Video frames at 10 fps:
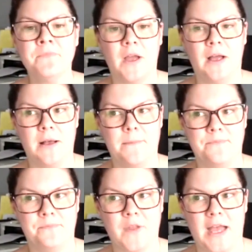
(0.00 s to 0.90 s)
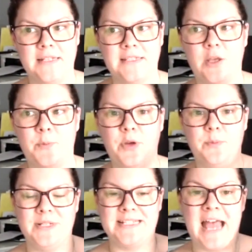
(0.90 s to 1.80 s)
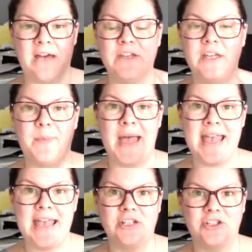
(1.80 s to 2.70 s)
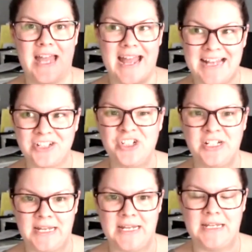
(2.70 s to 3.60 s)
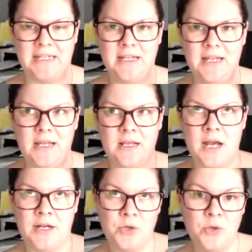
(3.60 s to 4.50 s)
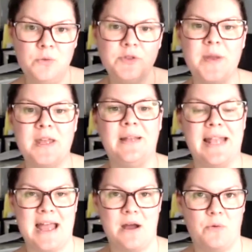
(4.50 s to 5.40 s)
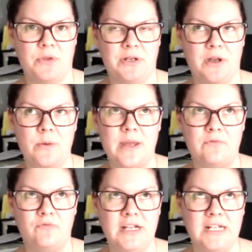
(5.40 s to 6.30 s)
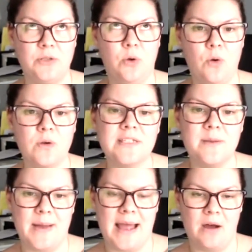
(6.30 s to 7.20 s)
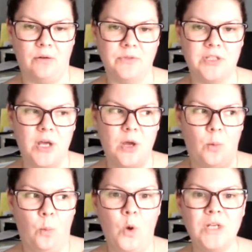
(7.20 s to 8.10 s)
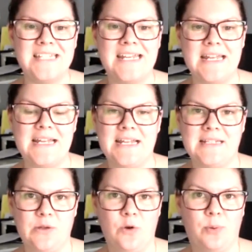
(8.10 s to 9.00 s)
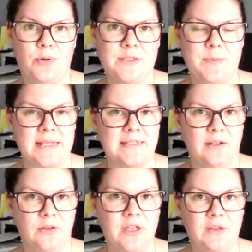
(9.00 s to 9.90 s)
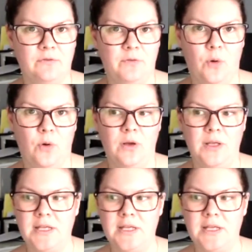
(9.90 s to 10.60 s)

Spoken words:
And so, but it's having a page that actually kind of calls people out. It really talks about what it is your prospects are looking for.